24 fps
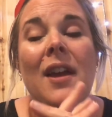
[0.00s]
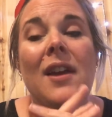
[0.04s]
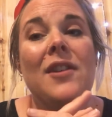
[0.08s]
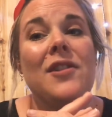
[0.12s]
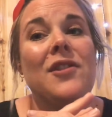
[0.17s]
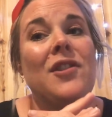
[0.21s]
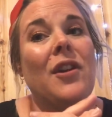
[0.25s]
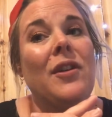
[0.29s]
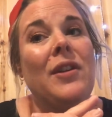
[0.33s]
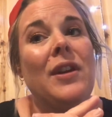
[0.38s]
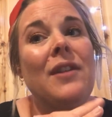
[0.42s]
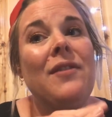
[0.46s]

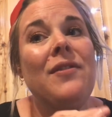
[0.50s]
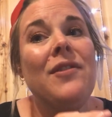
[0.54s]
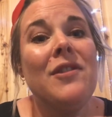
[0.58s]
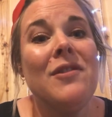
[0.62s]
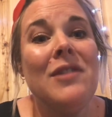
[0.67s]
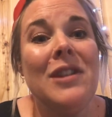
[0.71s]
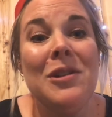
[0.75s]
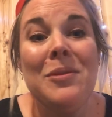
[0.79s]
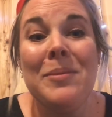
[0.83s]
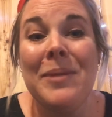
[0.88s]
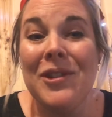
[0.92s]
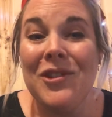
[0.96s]
So if you're
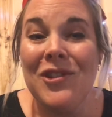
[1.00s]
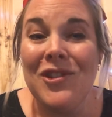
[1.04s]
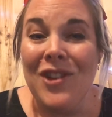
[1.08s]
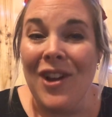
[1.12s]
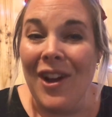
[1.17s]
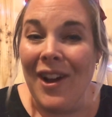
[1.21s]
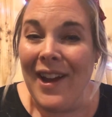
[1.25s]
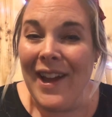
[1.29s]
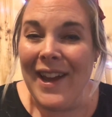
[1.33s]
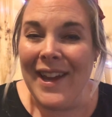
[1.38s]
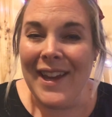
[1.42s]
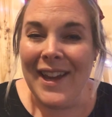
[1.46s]
a little bit
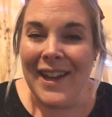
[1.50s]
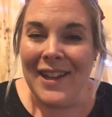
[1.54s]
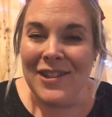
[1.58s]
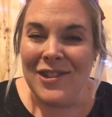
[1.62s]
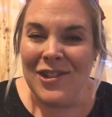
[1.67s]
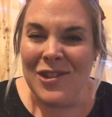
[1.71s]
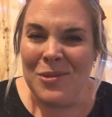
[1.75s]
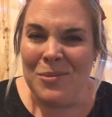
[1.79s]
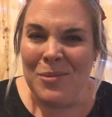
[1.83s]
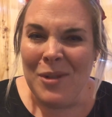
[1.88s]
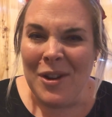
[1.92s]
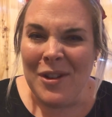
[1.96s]
shy
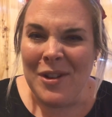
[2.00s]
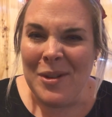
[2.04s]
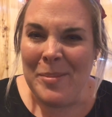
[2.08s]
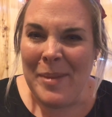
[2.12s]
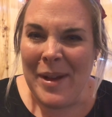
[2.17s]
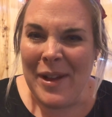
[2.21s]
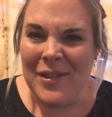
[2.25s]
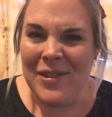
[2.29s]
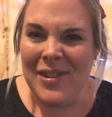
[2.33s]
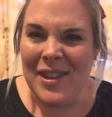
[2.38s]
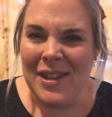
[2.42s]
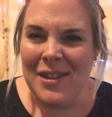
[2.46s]
and you worry
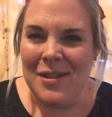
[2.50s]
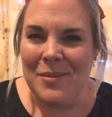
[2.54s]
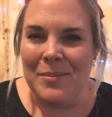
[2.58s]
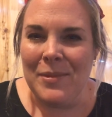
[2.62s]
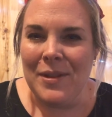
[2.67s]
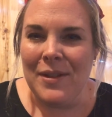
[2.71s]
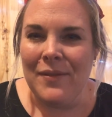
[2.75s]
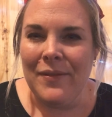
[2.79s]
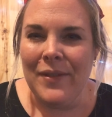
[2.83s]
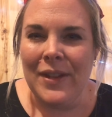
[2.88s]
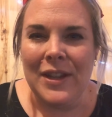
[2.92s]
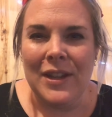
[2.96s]
about sending
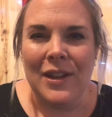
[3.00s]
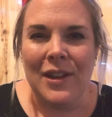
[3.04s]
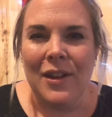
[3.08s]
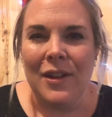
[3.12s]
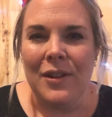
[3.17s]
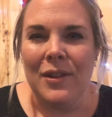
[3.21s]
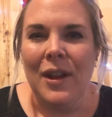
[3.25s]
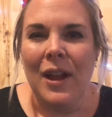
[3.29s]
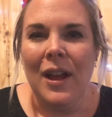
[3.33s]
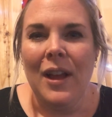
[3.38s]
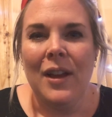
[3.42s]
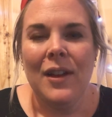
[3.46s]
me a
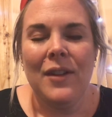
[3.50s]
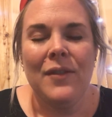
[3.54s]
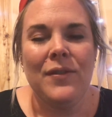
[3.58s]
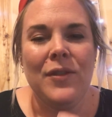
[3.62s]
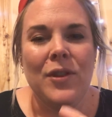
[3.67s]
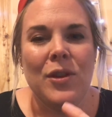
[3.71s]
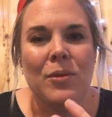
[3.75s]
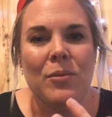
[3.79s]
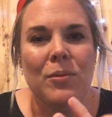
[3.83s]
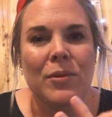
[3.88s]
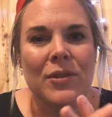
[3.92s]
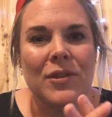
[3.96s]
video, if
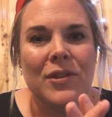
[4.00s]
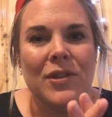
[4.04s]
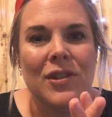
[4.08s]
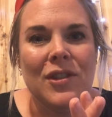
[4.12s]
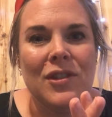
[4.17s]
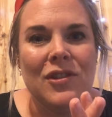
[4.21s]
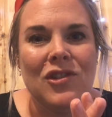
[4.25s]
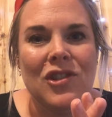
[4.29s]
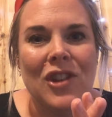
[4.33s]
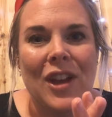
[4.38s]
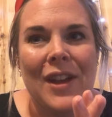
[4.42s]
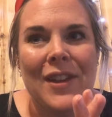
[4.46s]
you want
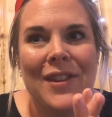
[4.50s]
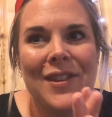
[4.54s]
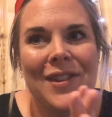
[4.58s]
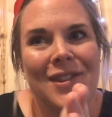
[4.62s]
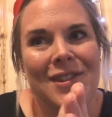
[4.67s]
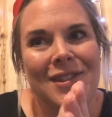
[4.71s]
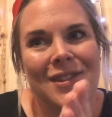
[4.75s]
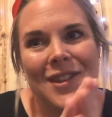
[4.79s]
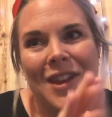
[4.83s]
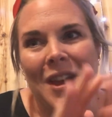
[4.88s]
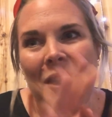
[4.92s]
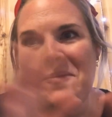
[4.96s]
to
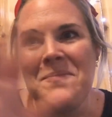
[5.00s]
just